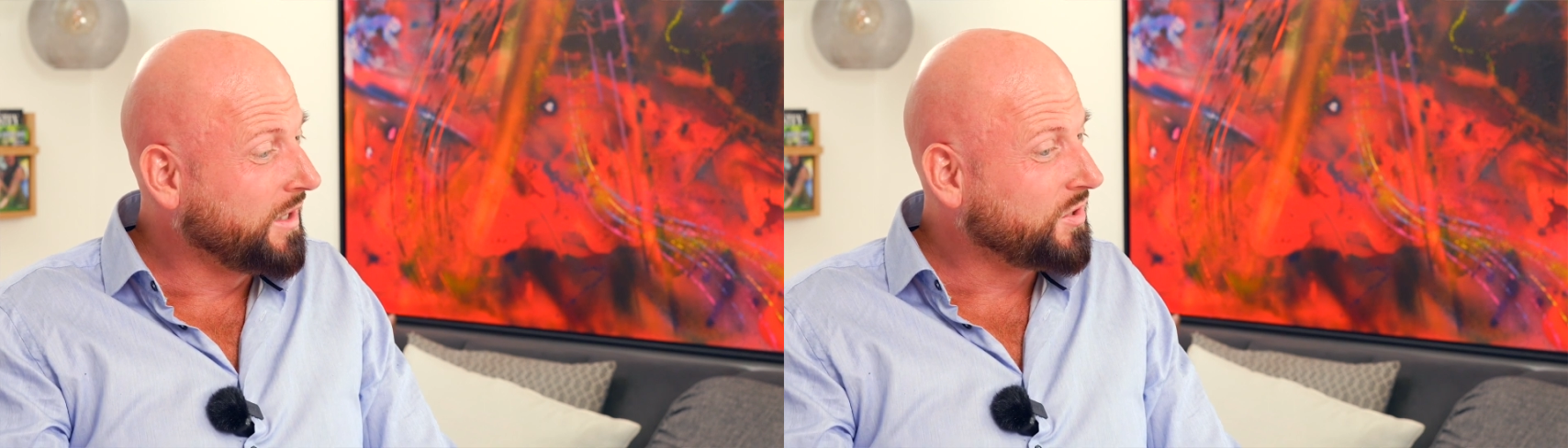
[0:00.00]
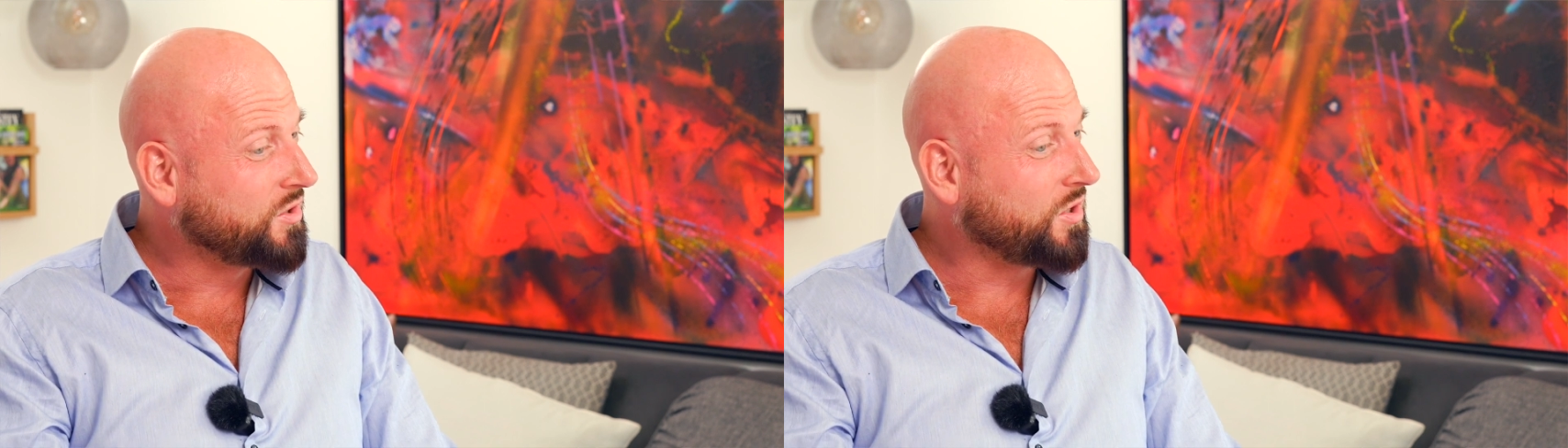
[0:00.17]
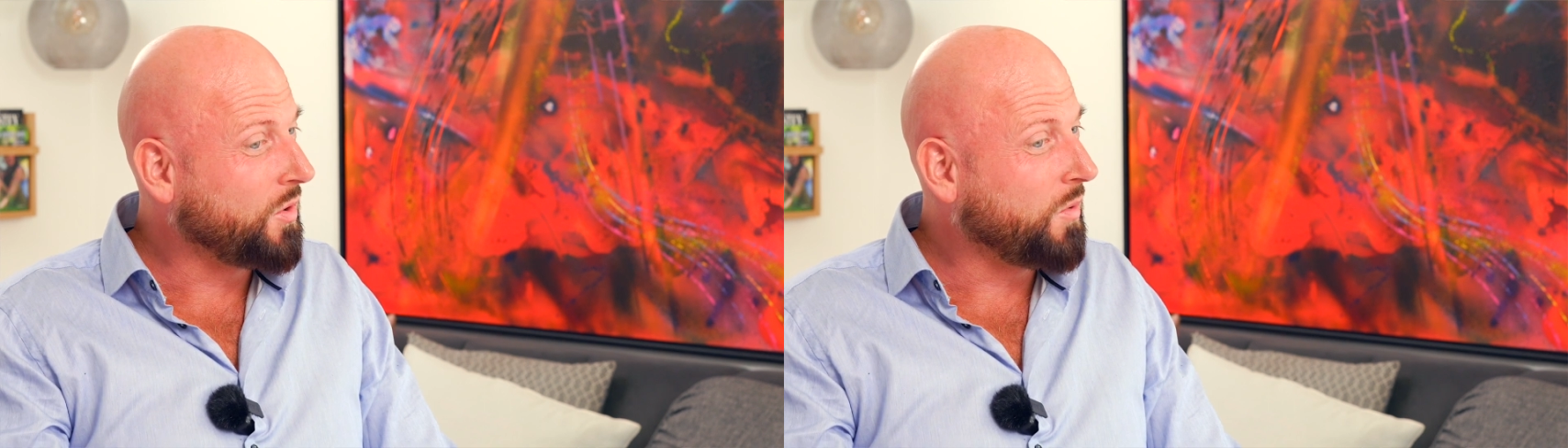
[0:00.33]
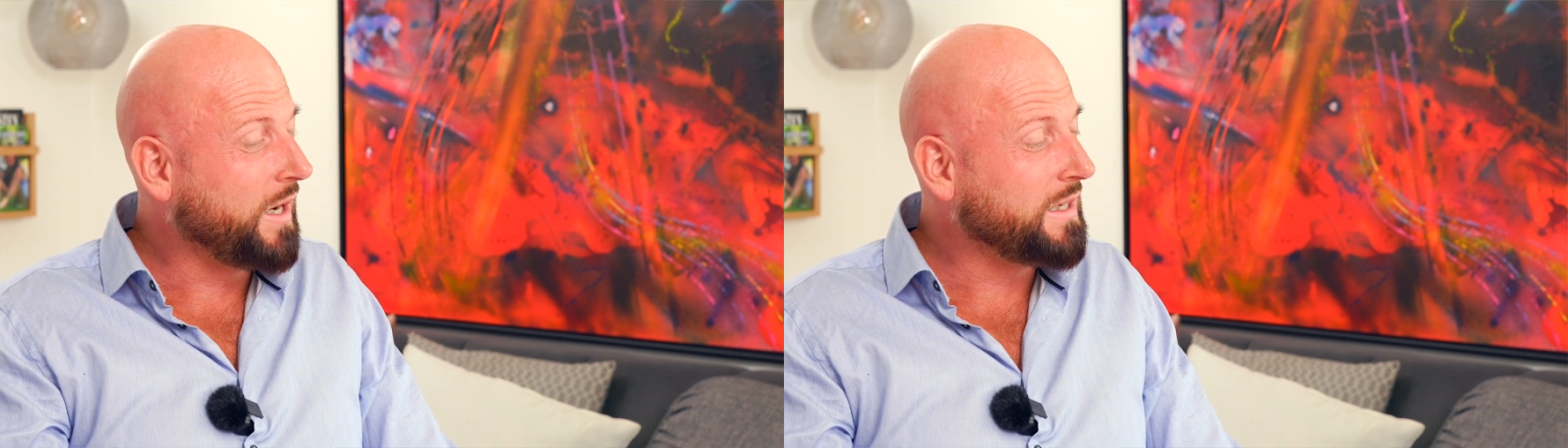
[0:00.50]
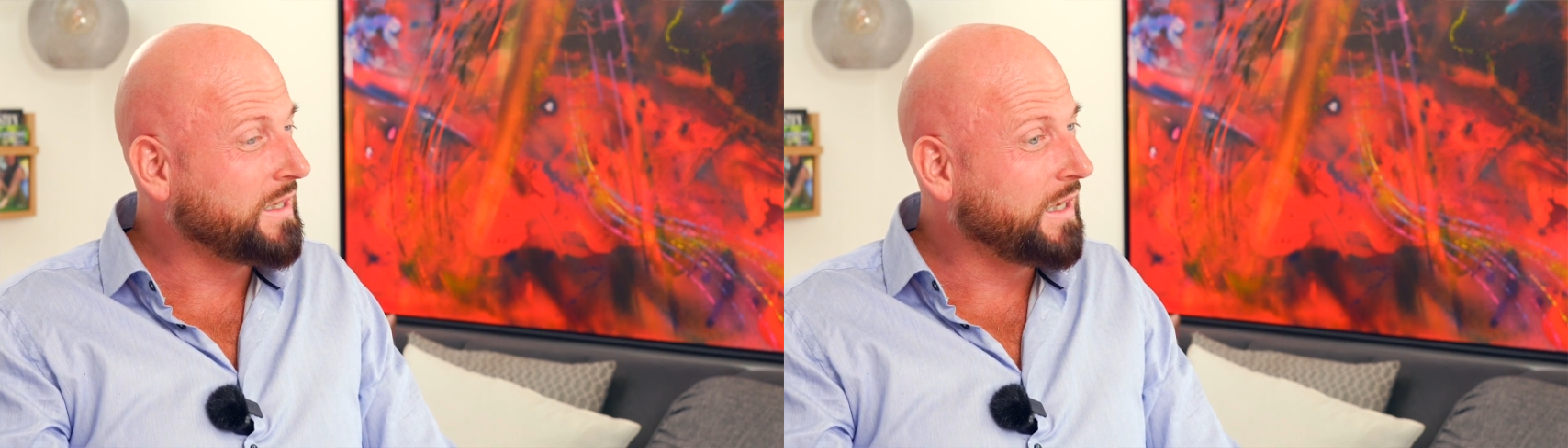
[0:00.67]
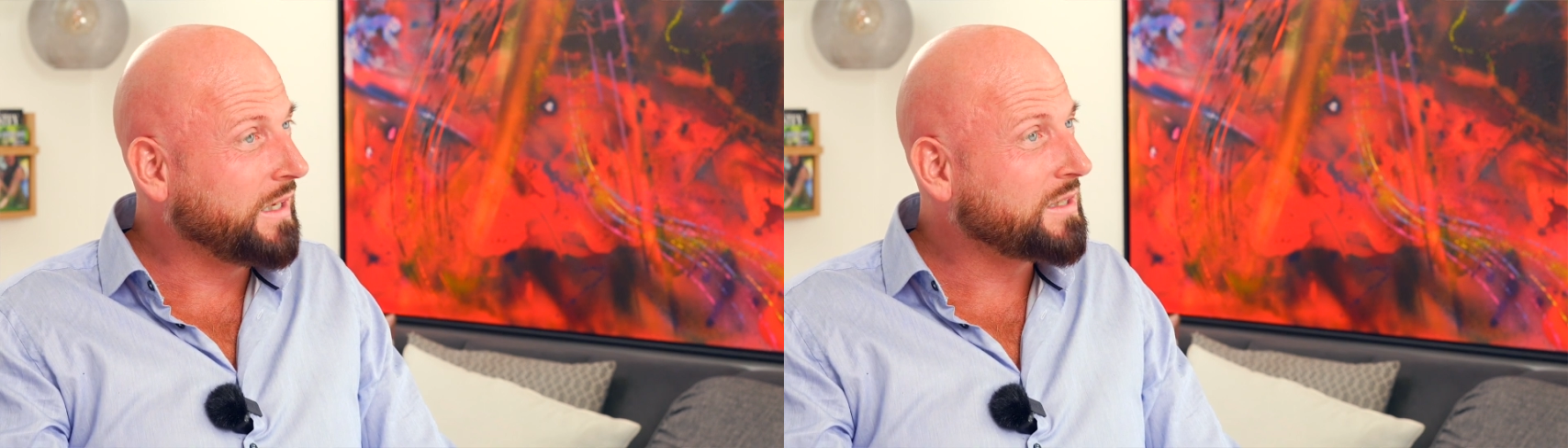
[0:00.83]
So I
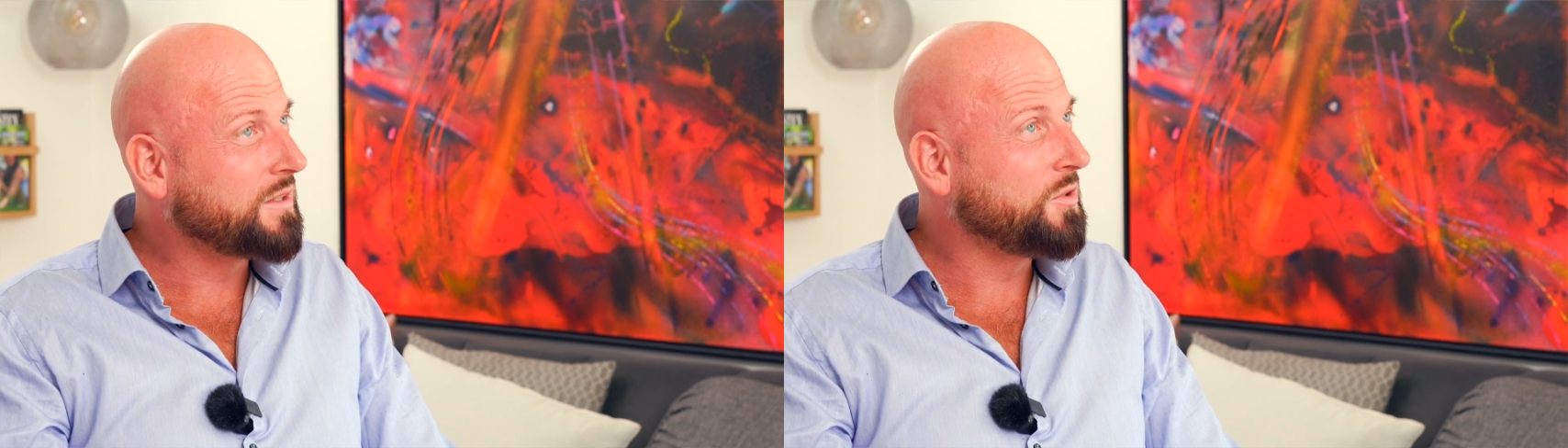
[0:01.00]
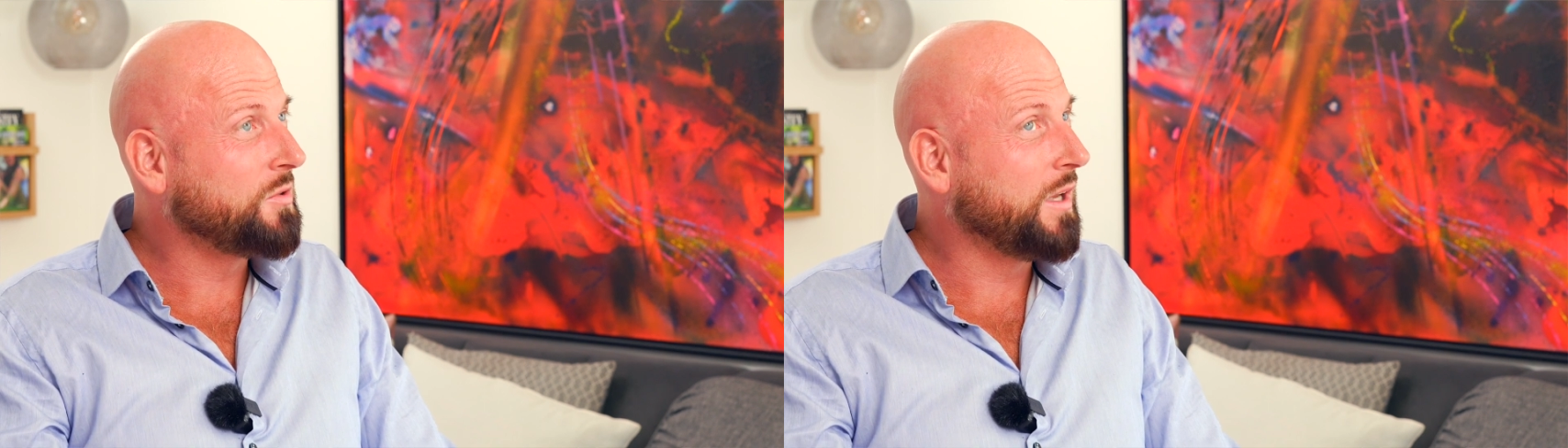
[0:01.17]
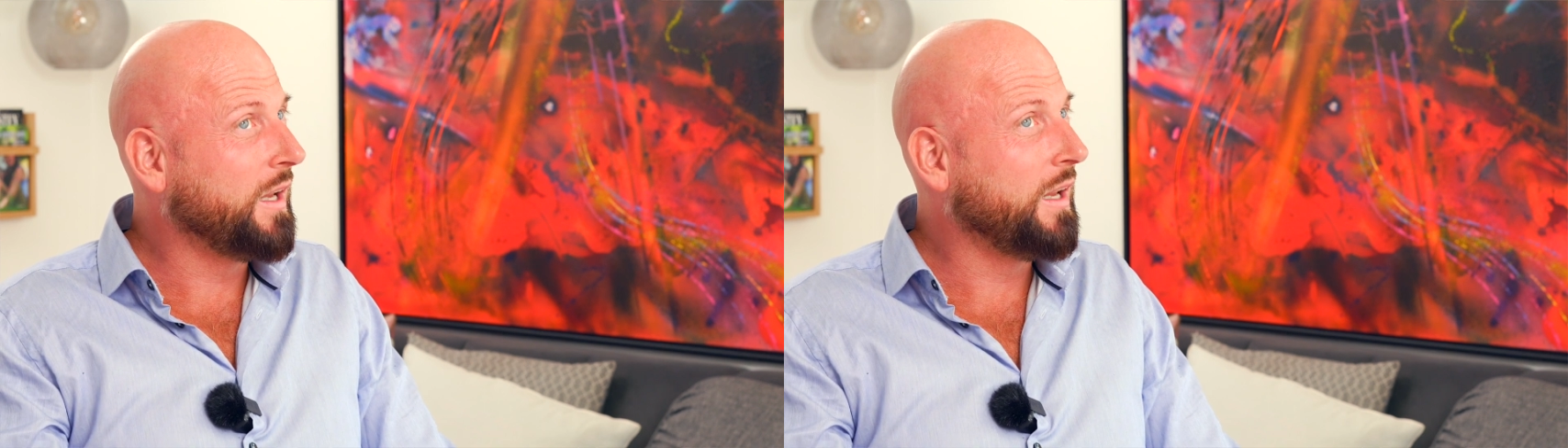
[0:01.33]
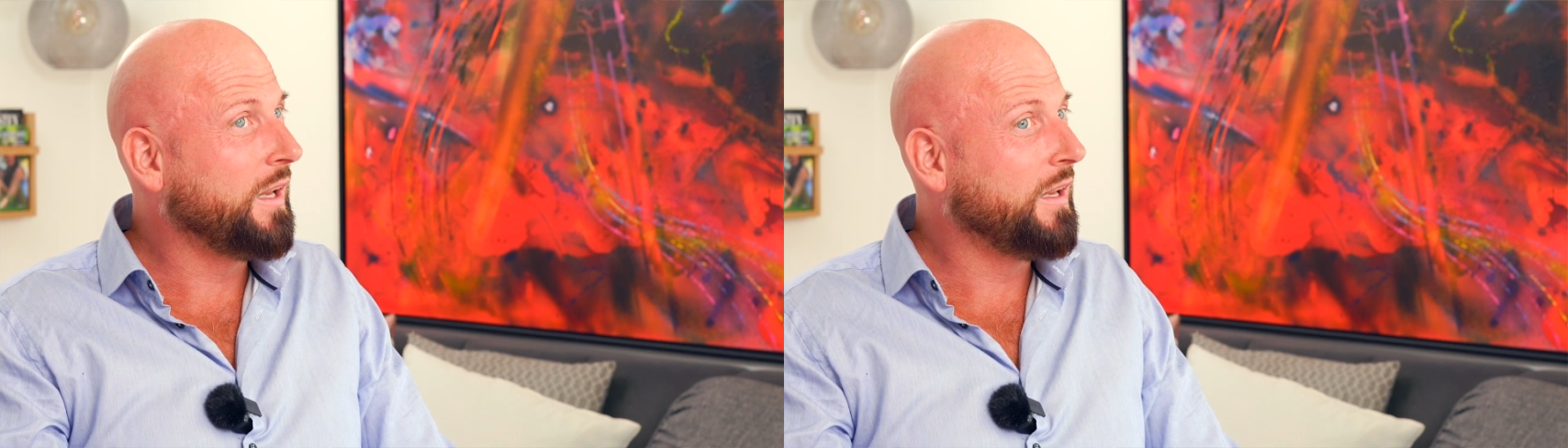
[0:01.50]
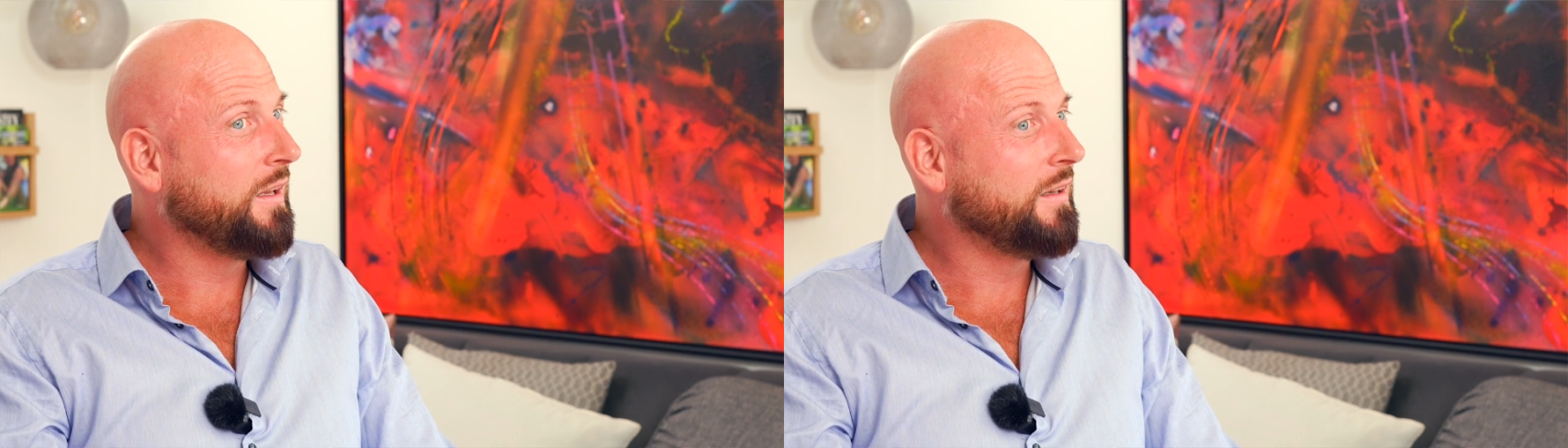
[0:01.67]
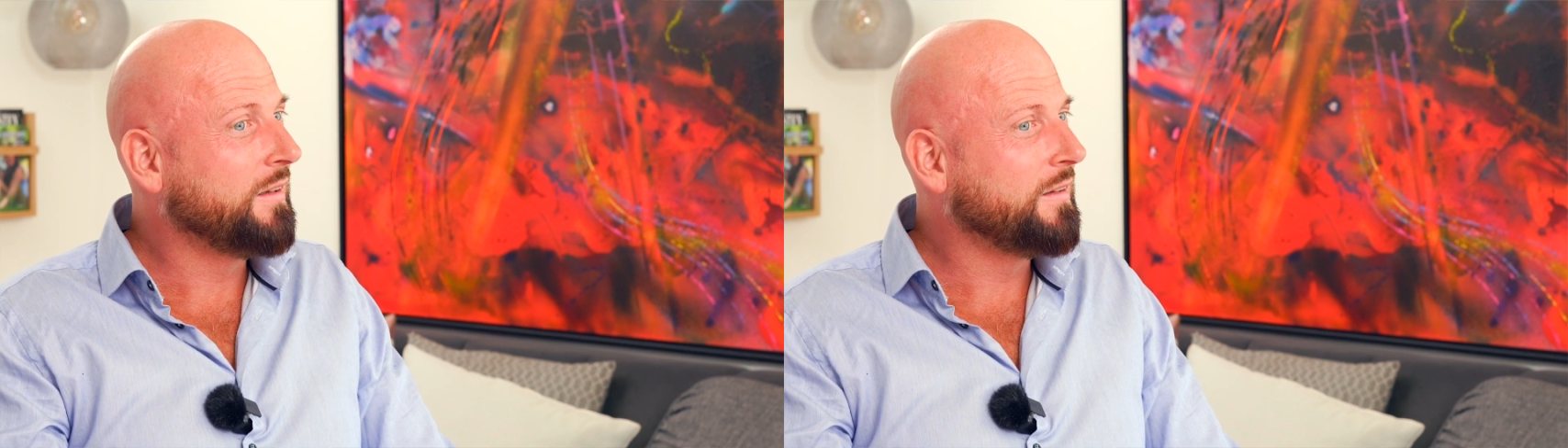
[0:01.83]
guess
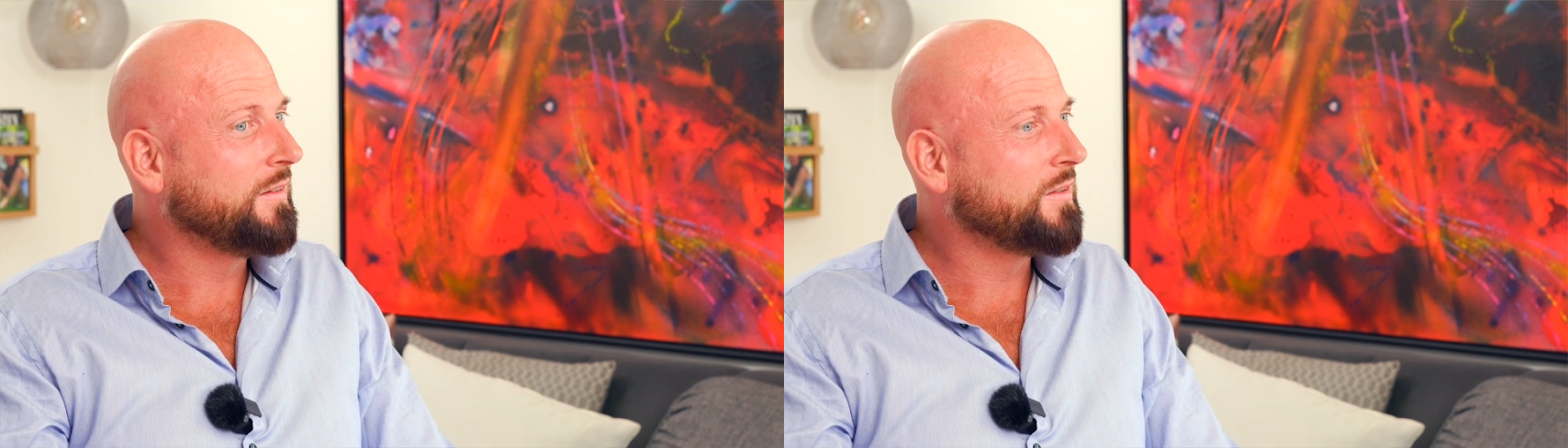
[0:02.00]
today,